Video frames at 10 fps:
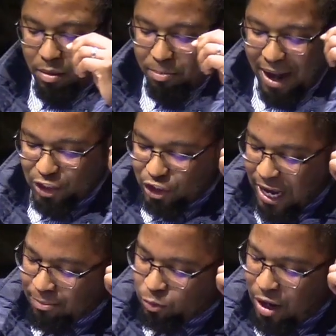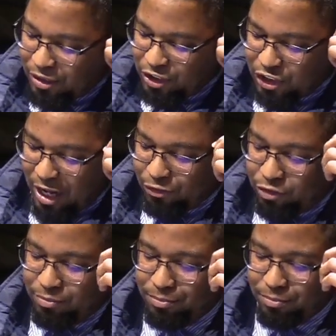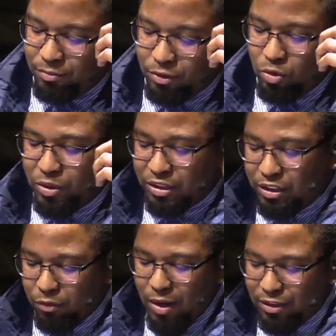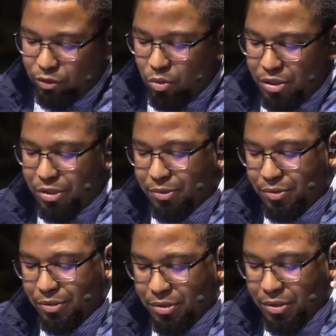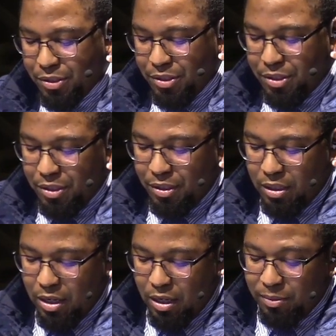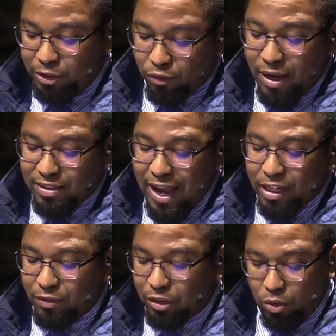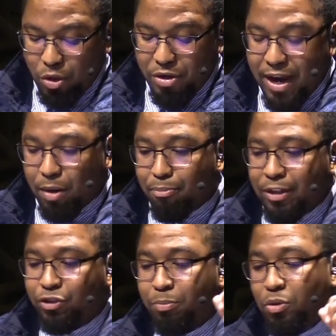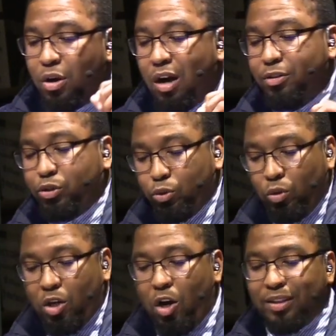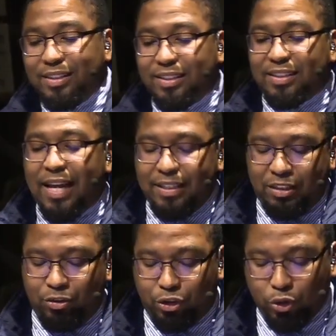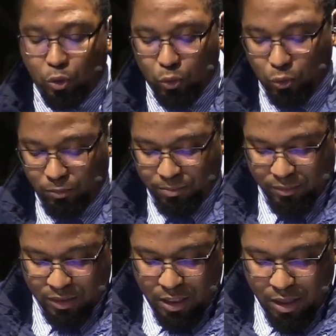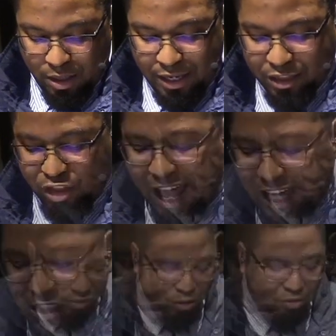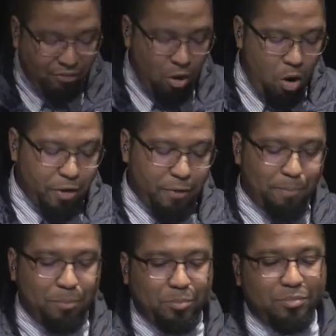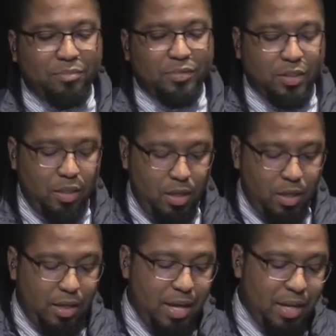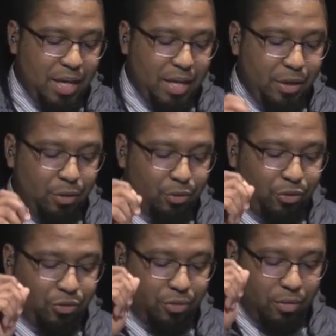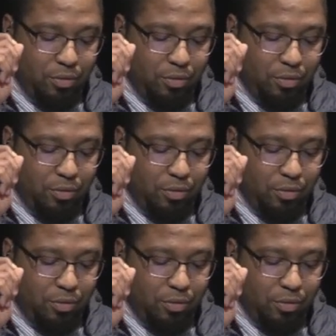by James Weldon Johnson, who was a civil rights lawyer, um, a civil rights activist, a lawyer, and a principal of a school called the Stanton School in Jacksonville, Florida. It is